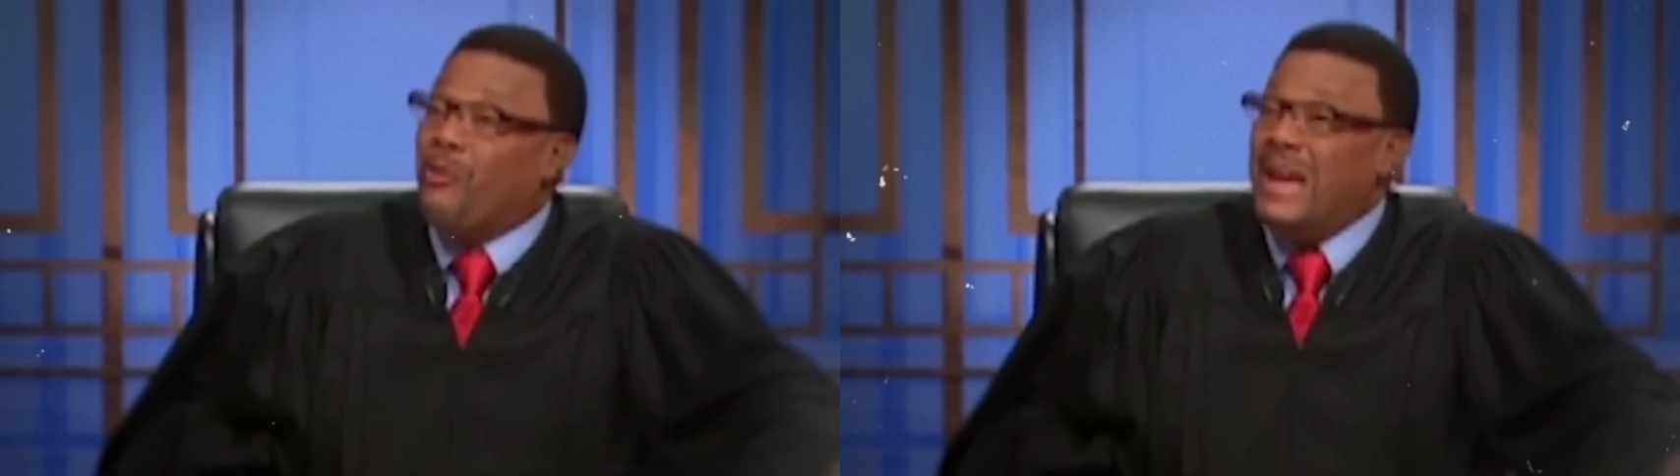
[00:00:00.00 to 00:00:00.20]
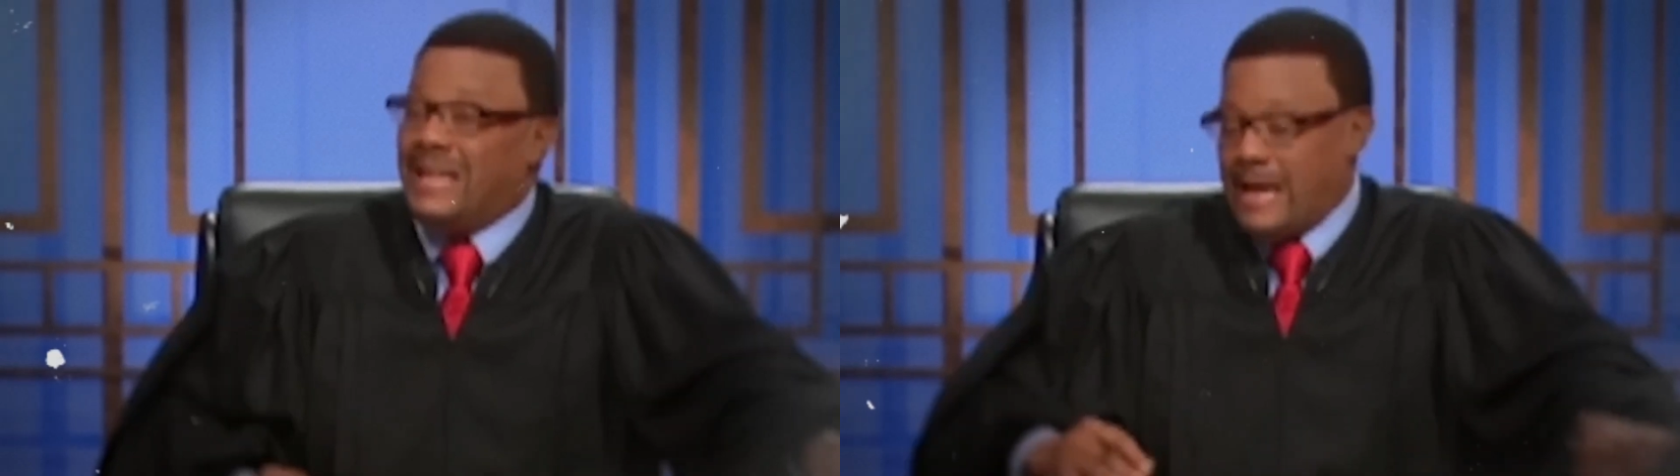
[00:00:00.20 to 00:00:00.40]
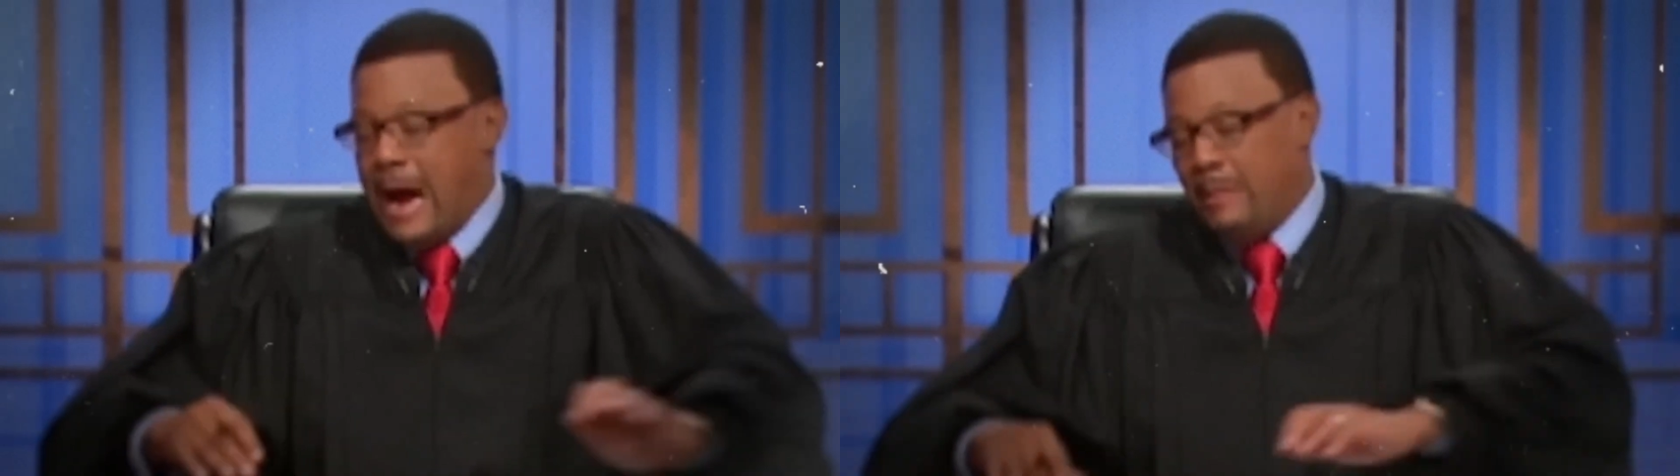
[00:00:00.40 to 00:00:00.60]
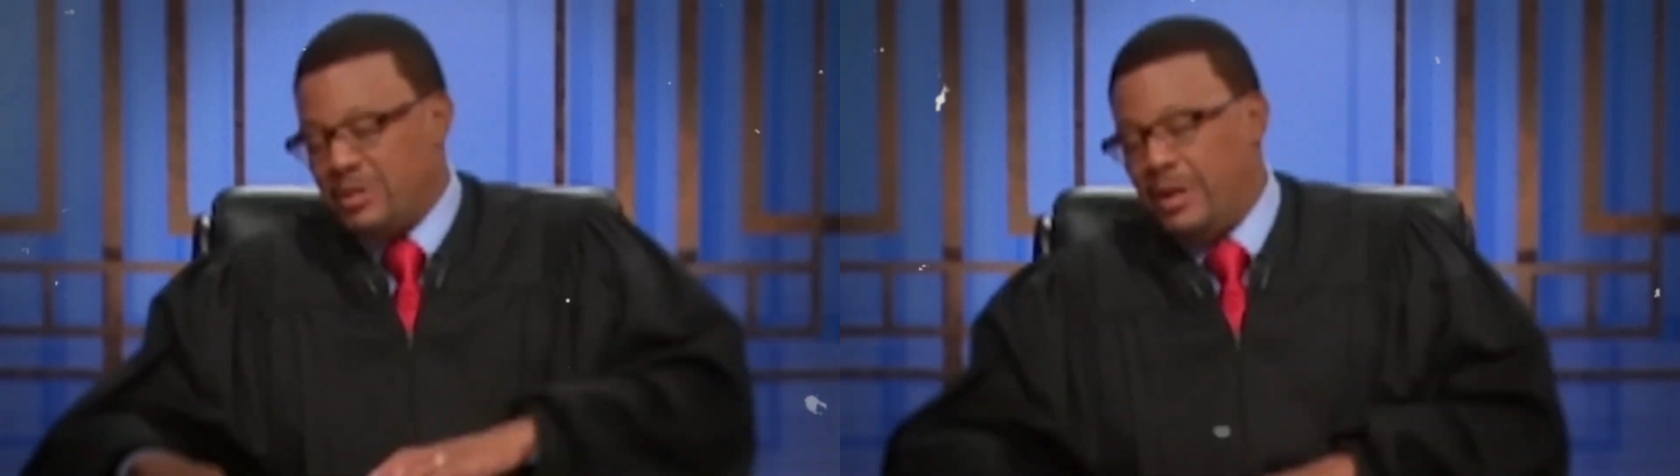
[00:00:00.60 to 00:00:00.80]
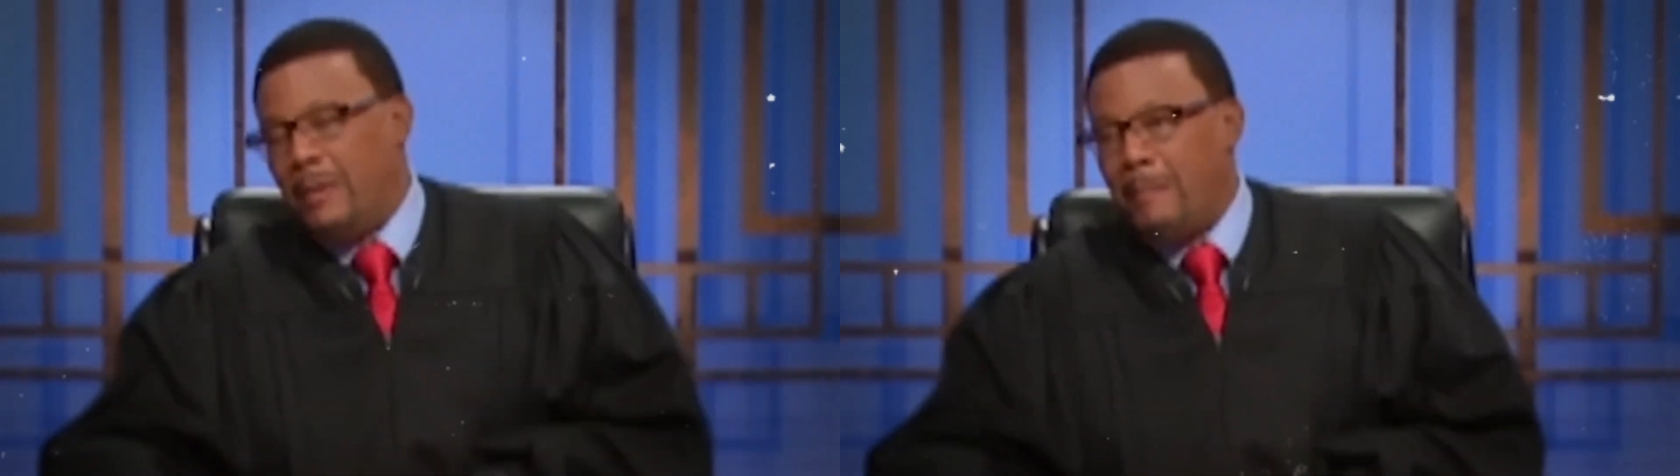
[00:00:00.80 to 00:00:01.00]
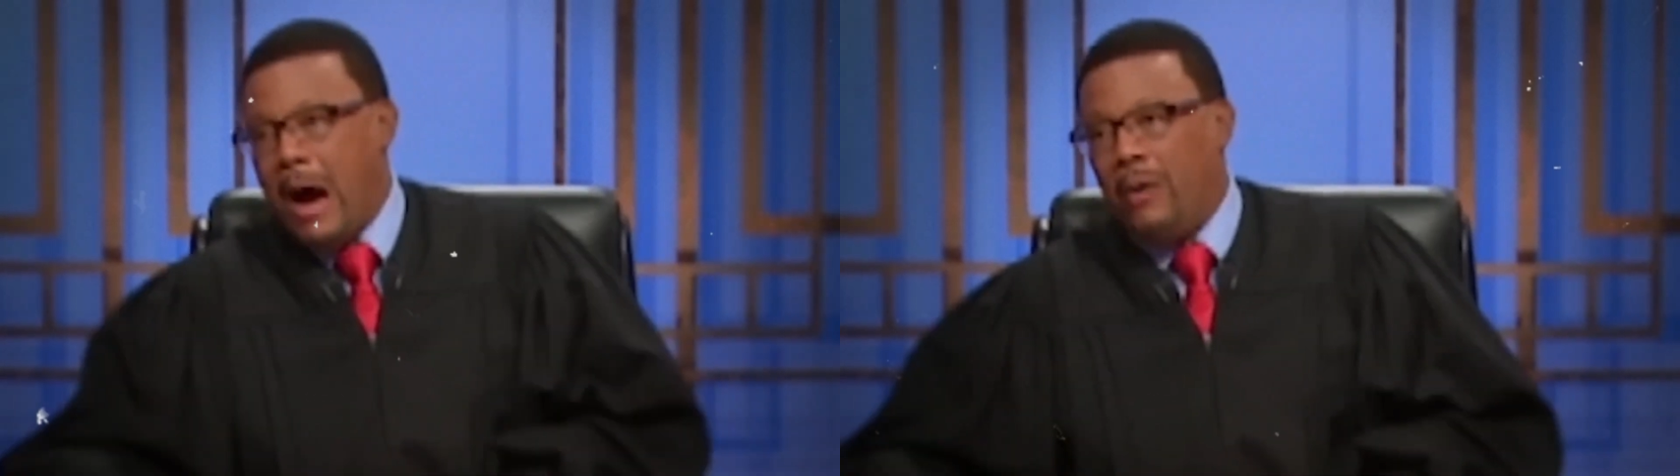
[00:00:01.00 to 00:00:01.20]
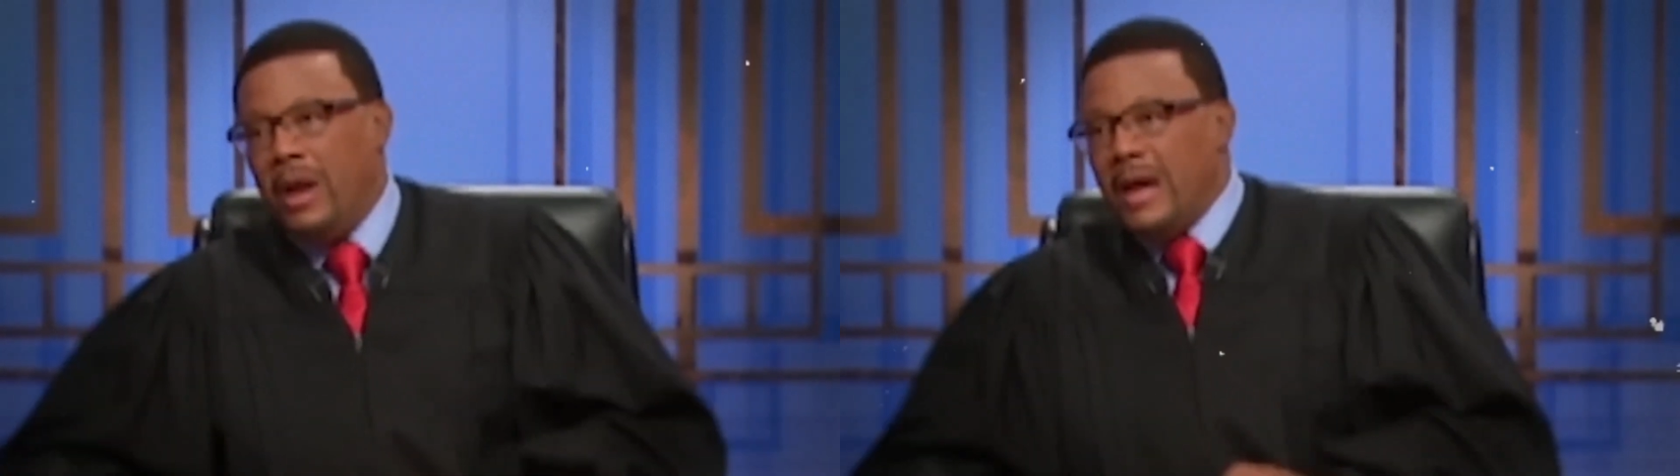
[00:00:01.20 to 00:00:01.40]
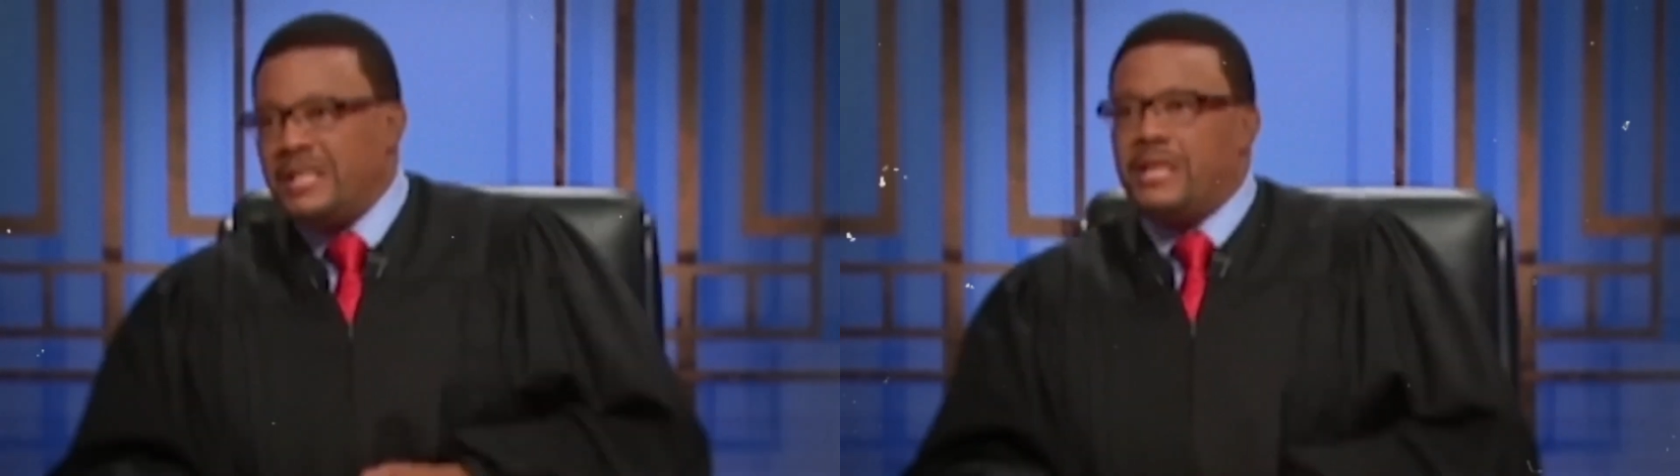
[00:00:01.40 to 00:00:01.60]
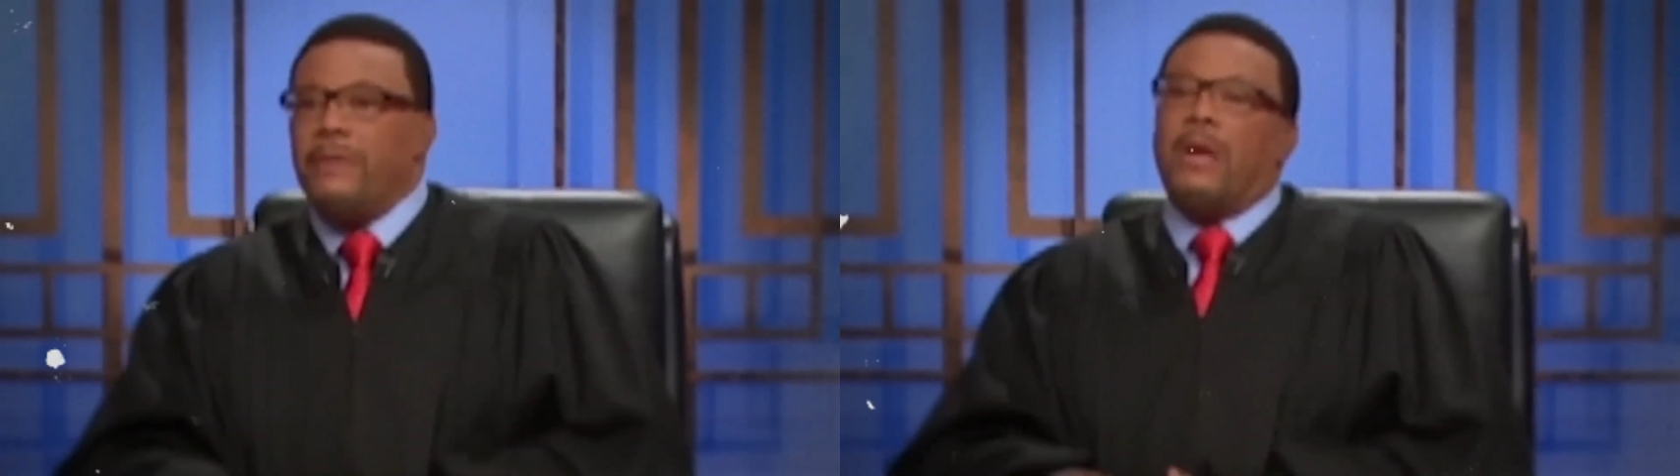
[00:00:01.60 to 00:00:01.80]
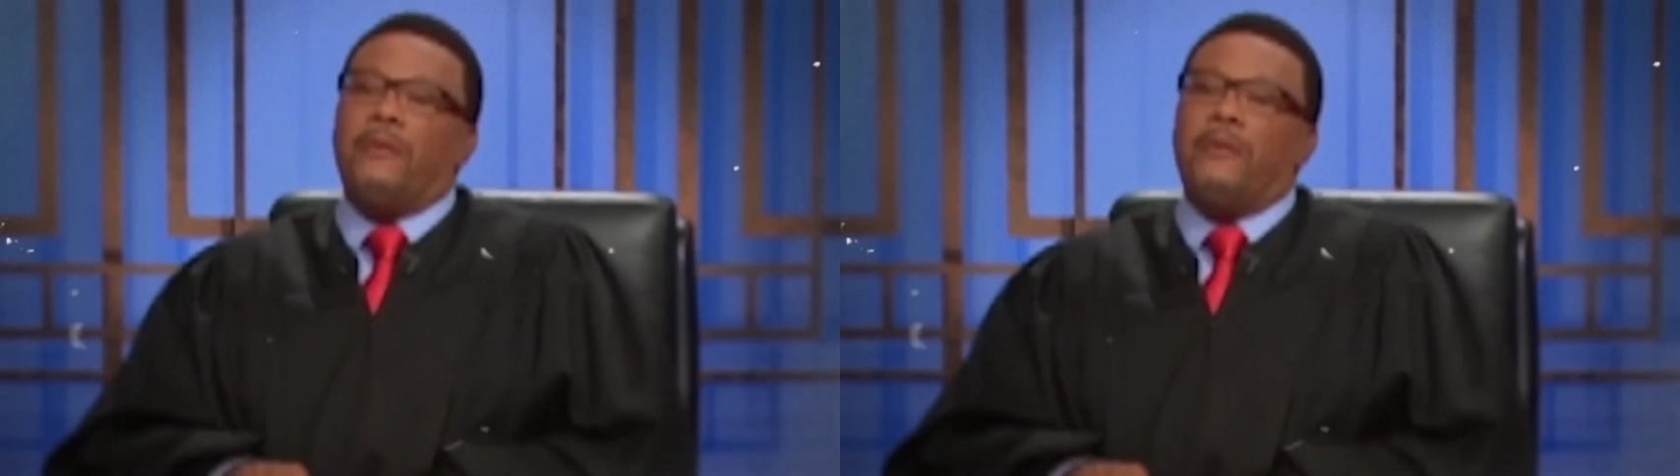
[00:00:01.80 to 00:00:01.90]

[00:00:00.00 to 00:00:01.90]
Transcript: to his demanding work schedule,